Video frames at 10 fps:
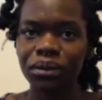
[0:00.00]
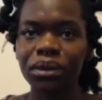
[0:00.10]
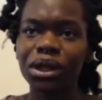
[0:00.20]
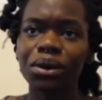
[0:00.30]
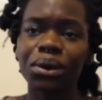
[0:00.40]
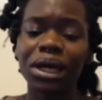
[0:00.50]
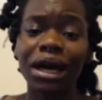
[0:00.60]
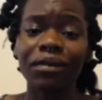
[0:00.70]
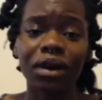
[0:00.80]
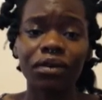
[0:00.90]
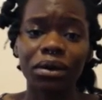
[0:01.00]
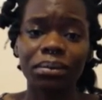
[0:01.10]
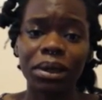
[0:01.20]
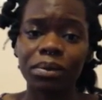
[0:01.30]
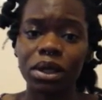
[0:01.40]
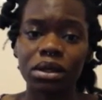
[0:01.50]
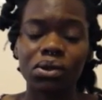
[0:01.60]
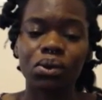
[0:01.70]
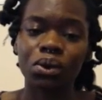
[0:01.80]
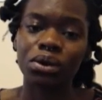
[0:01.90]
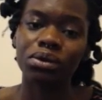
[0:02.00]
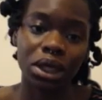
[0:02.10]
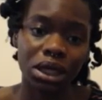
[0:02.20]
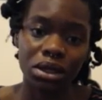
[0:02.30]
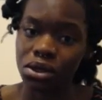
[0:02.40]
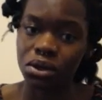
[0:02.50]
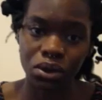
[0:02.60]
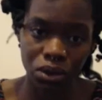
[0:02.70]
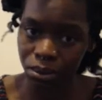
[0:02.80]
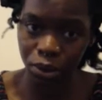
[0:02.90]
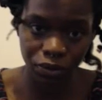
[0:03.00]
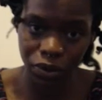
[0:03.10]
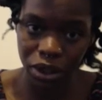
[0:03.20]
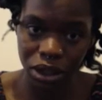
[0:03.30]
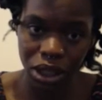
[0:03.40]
or you have other commitments, or you're really just not bothered.